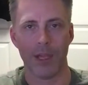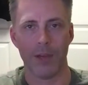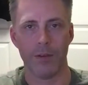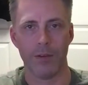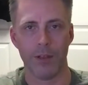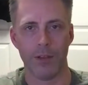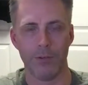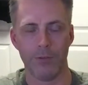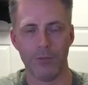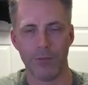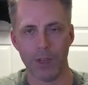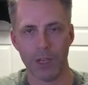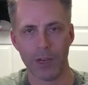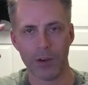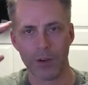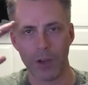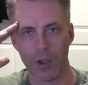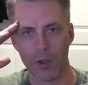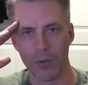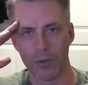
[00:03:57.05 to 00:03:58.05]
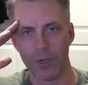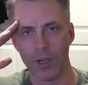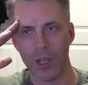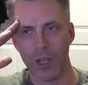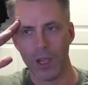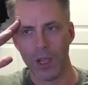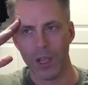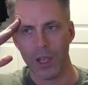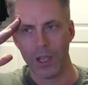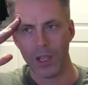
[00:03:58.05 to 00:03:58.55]
and figure out,
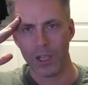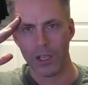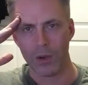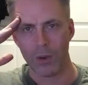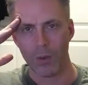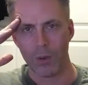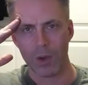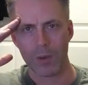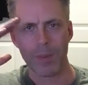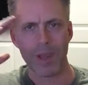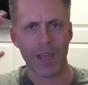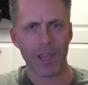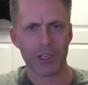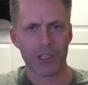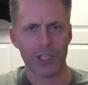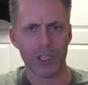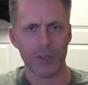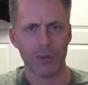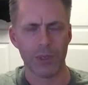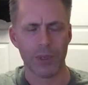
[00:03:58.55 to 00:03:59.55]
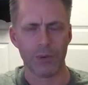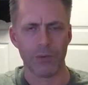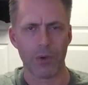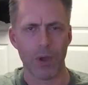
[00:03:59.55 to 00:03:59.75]
you know, what am I actually doing